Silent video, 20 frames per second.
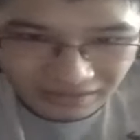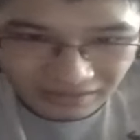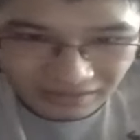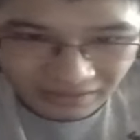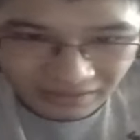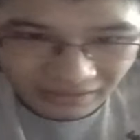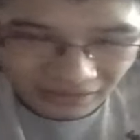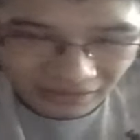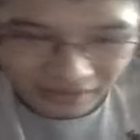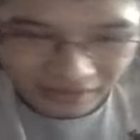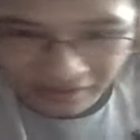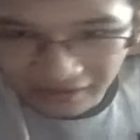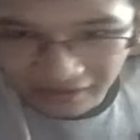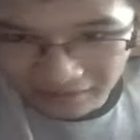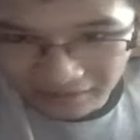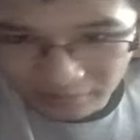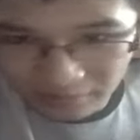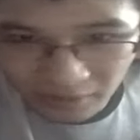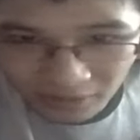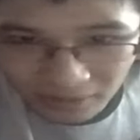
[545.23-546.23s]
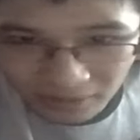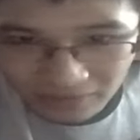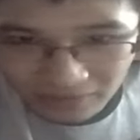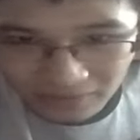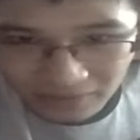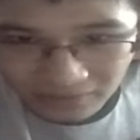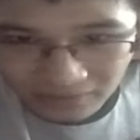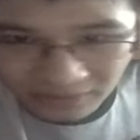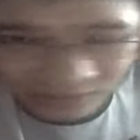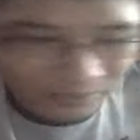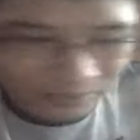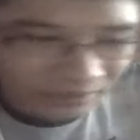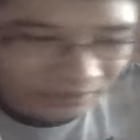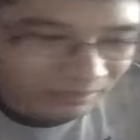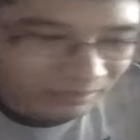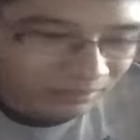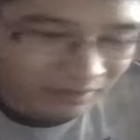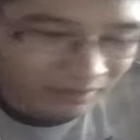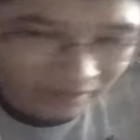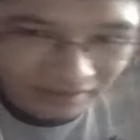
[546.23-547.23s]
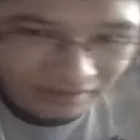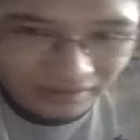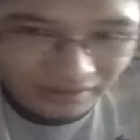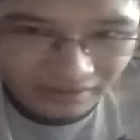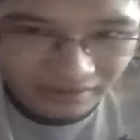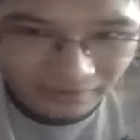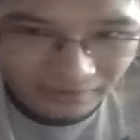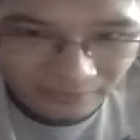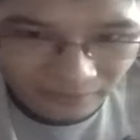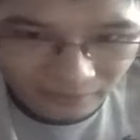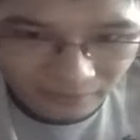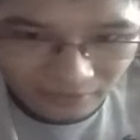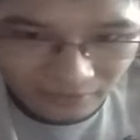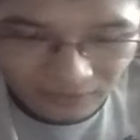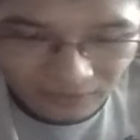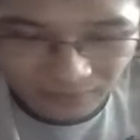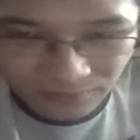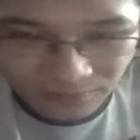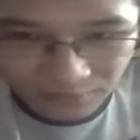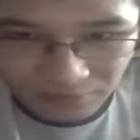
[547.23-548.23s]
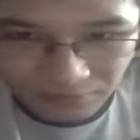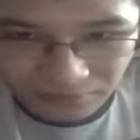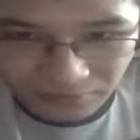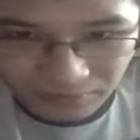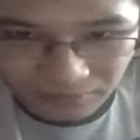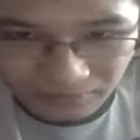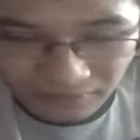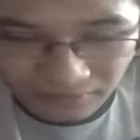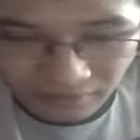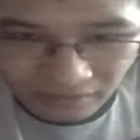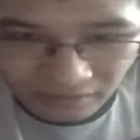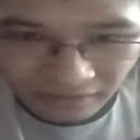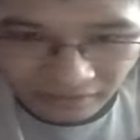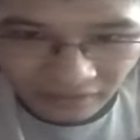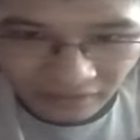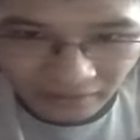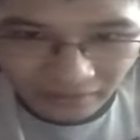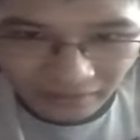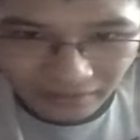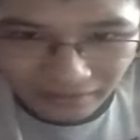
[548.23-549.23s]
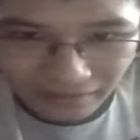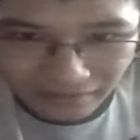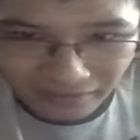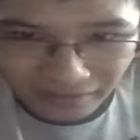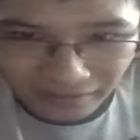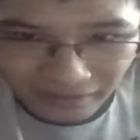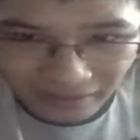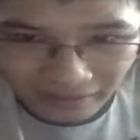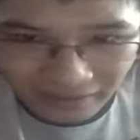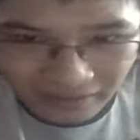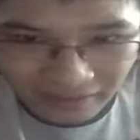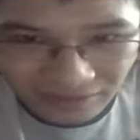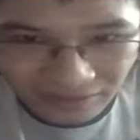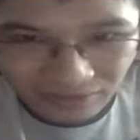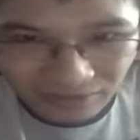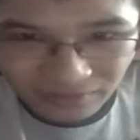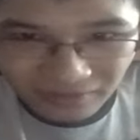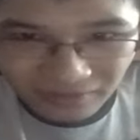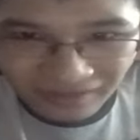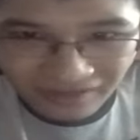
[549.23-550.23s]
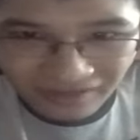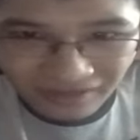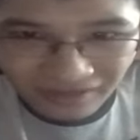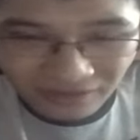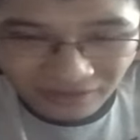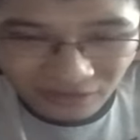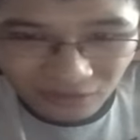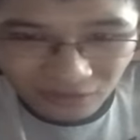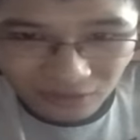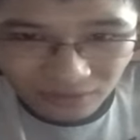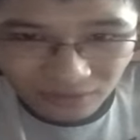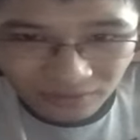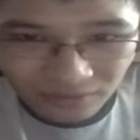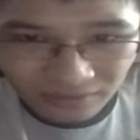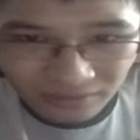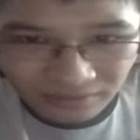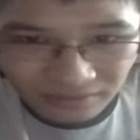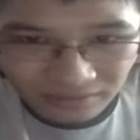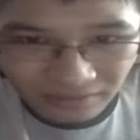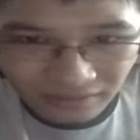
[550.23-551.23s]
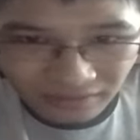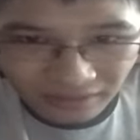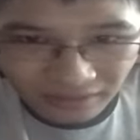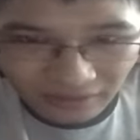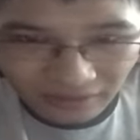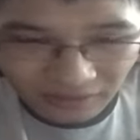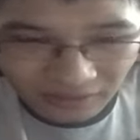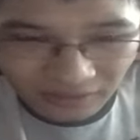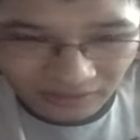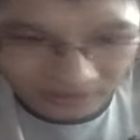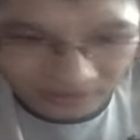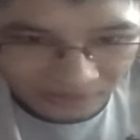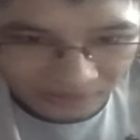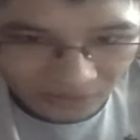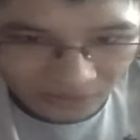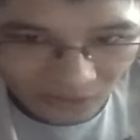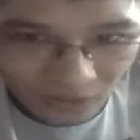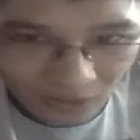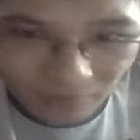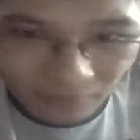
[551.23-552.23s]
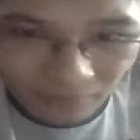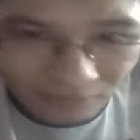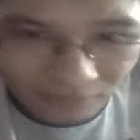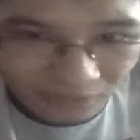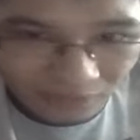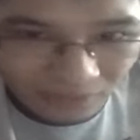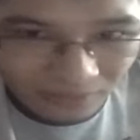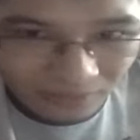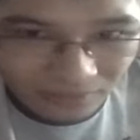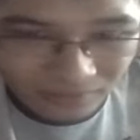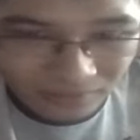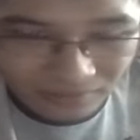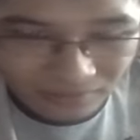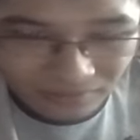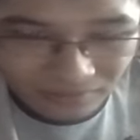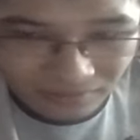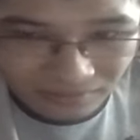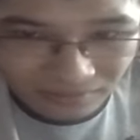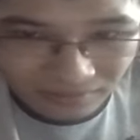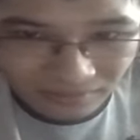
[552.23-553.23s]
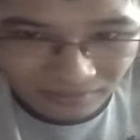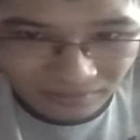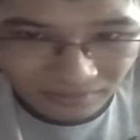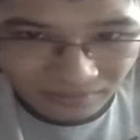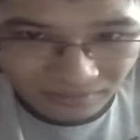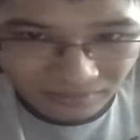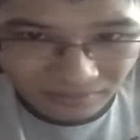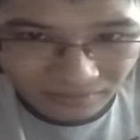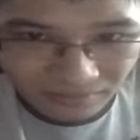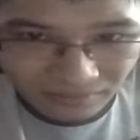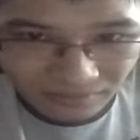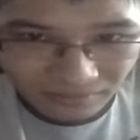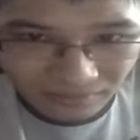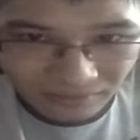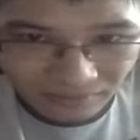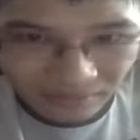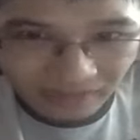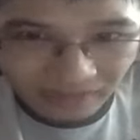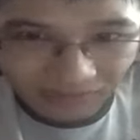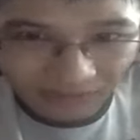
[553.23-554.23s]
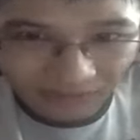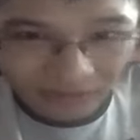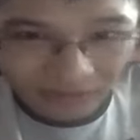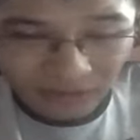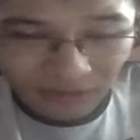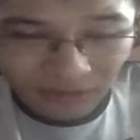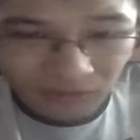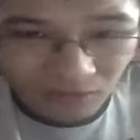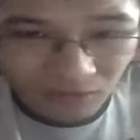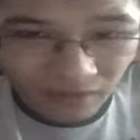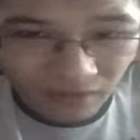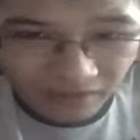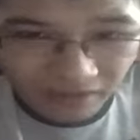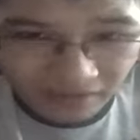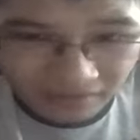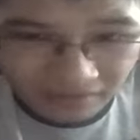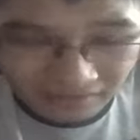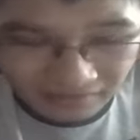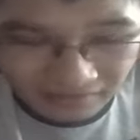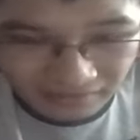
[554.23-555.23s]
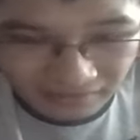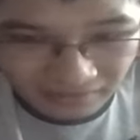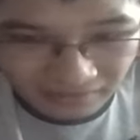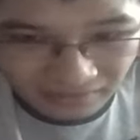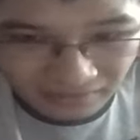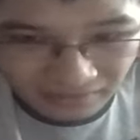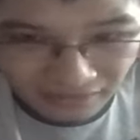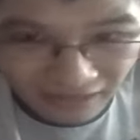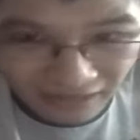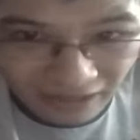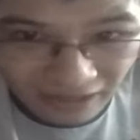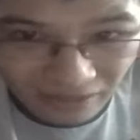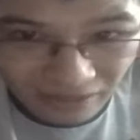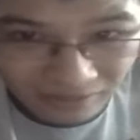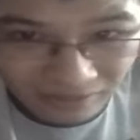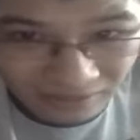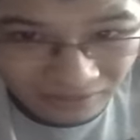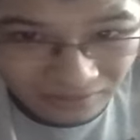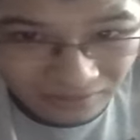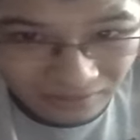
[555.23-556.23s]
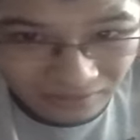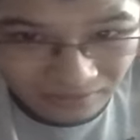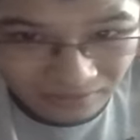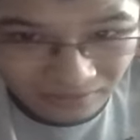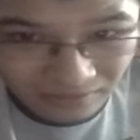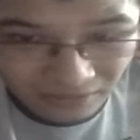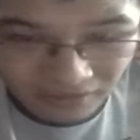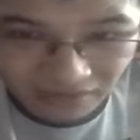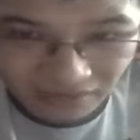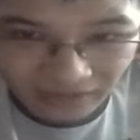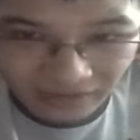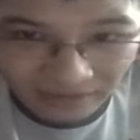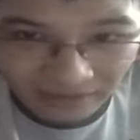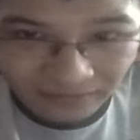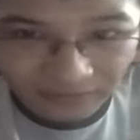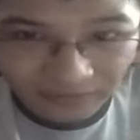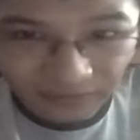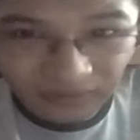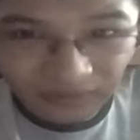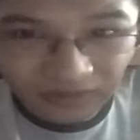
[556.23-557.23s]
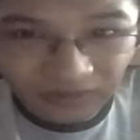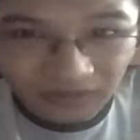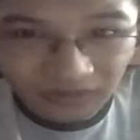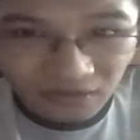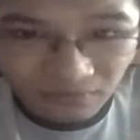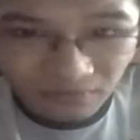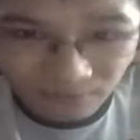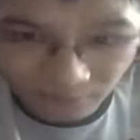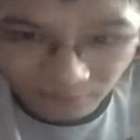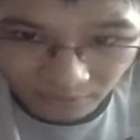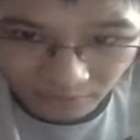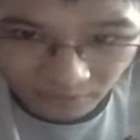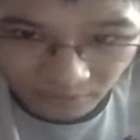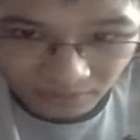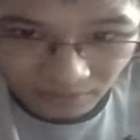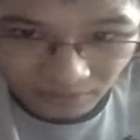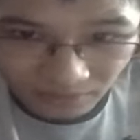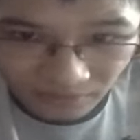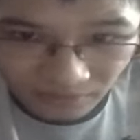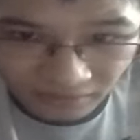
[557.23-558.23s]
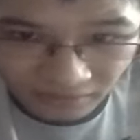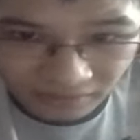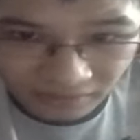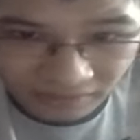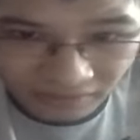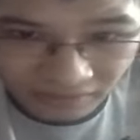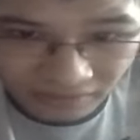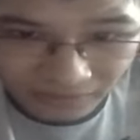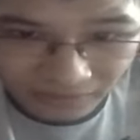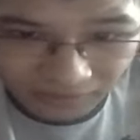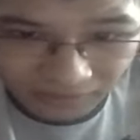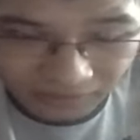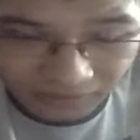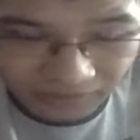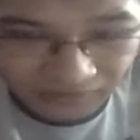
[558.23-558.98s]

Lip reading: and get embarrassed a little bit, but at least I feel comfortable. Like I tend to do things alone. Like I usually upload when it's rather quiet in the house because I feel comfortable doing it. I don't